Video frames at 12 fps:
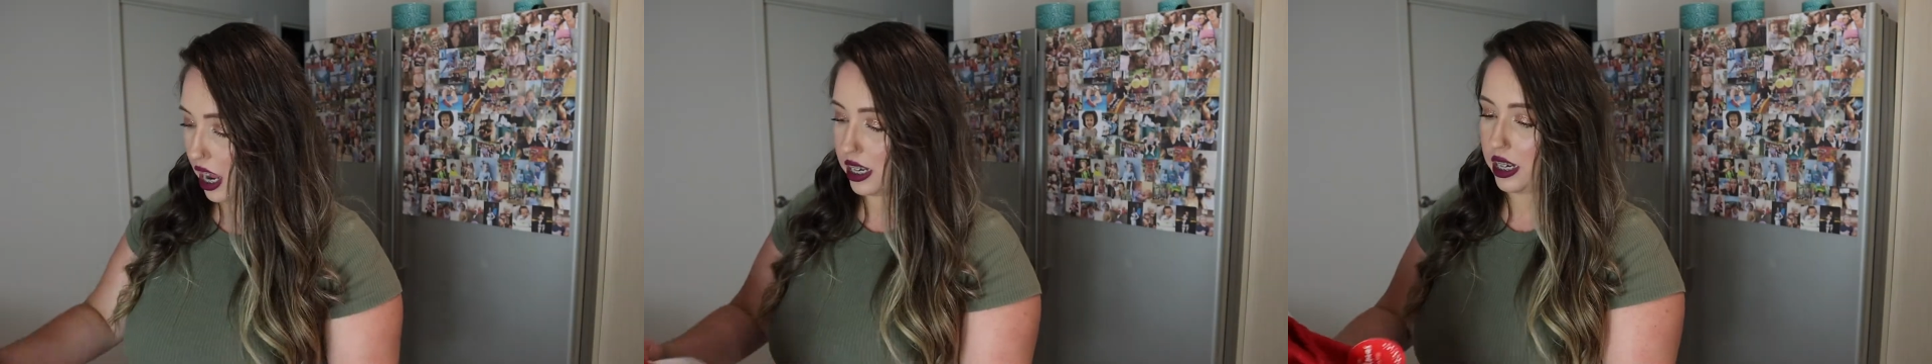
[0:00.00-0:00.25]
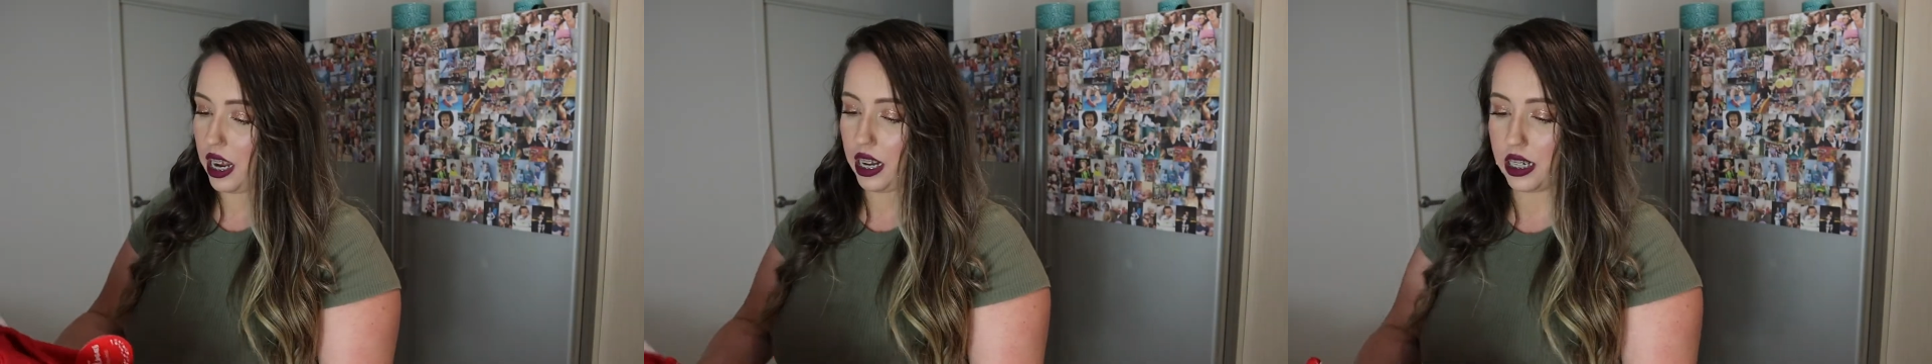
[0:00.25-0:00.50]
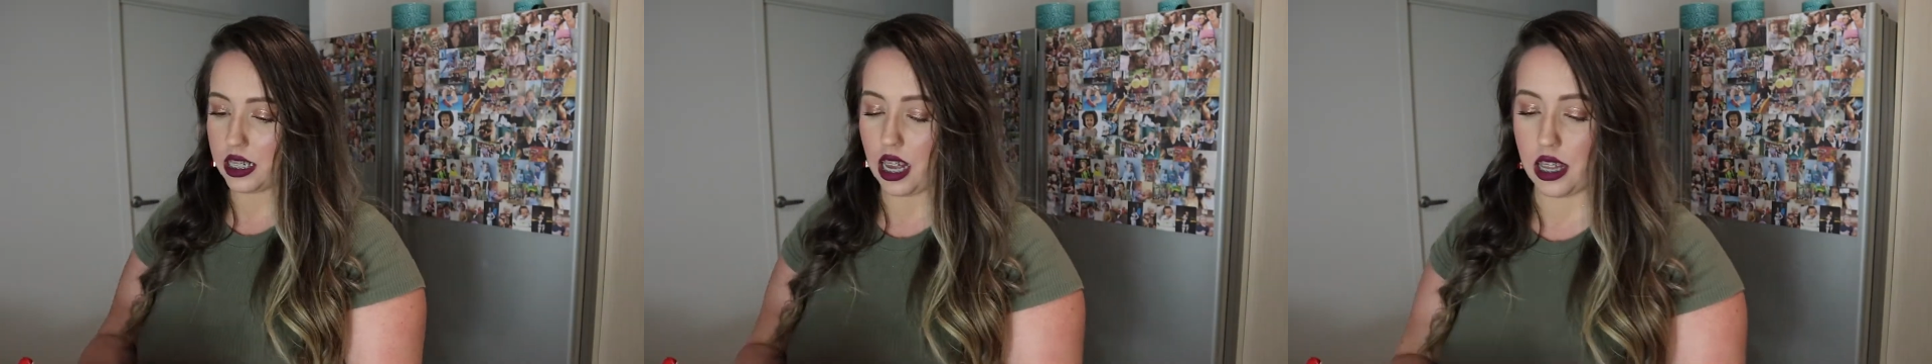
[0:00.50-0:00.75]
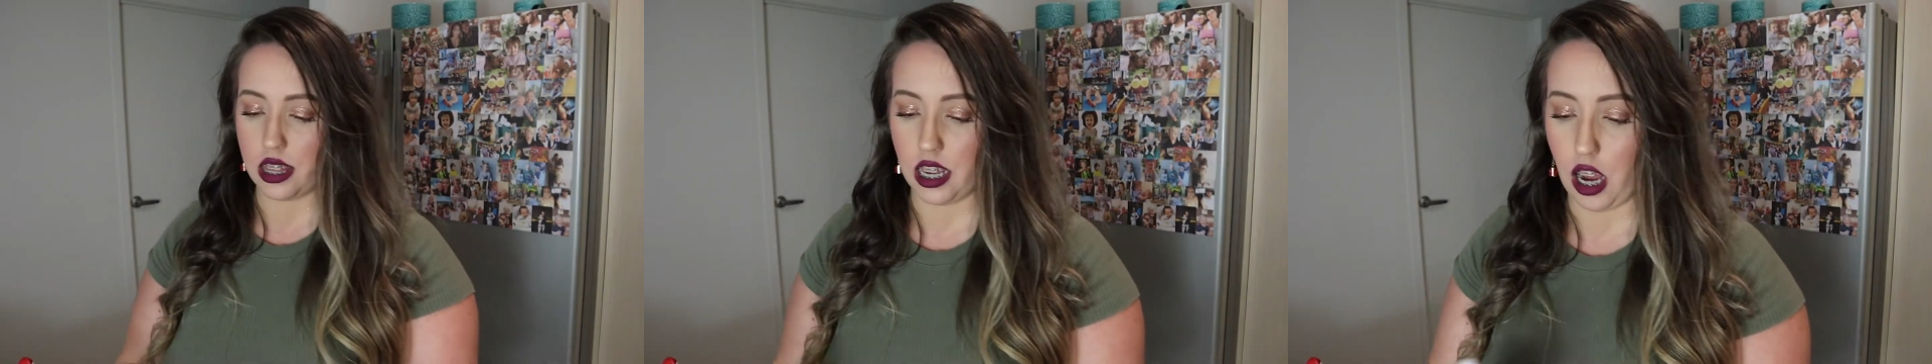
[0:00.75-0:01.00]
next
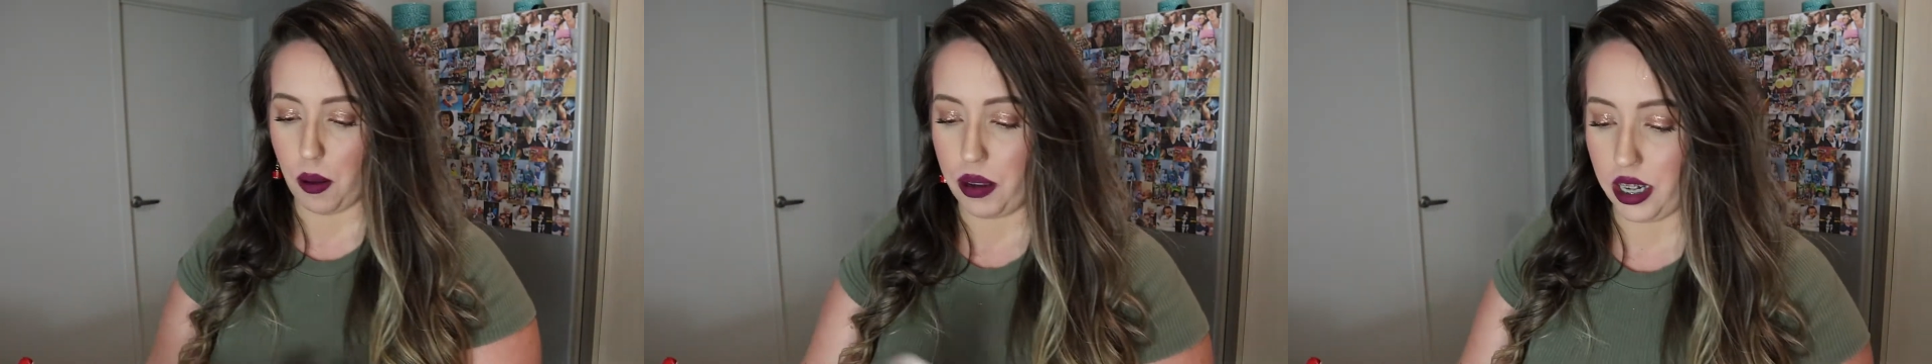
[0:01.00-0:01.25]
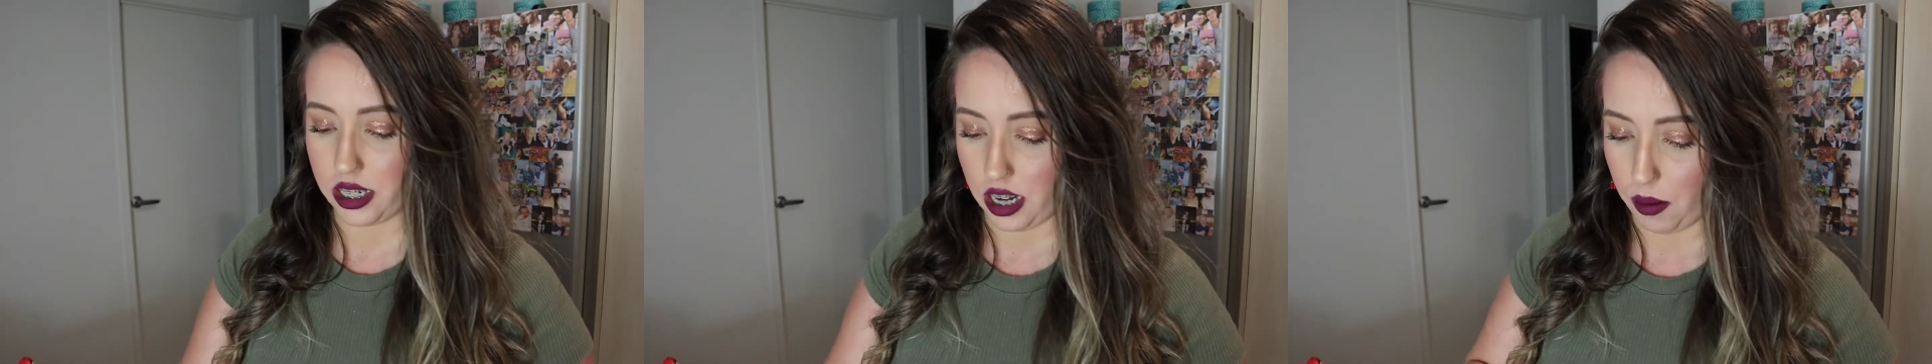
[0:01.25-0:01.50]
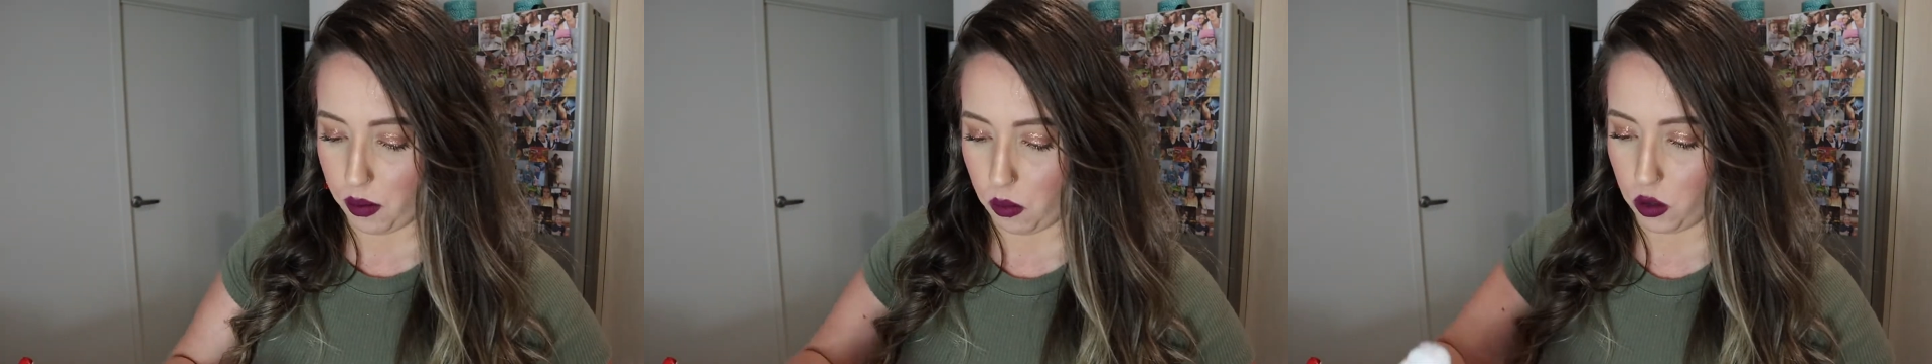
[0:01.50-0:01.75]
thing I picked up